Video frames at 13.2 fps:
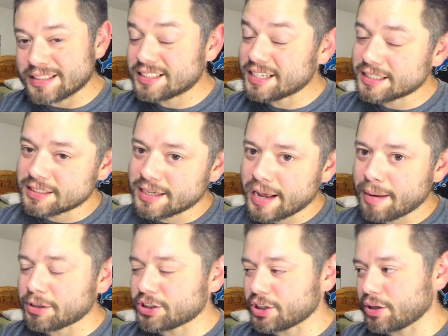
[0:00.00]
6
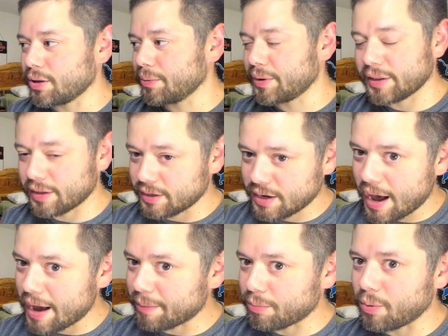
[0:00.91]
damage including the
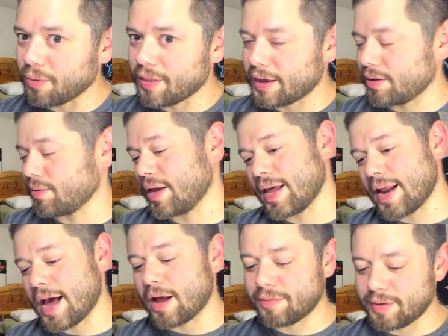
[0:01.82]
die roll that you get
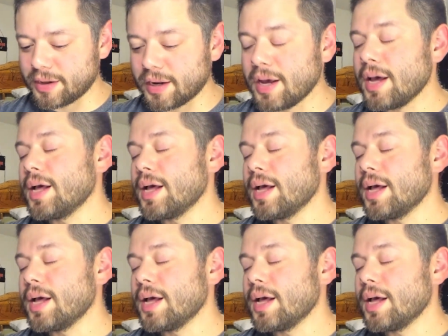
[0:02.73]
out of it.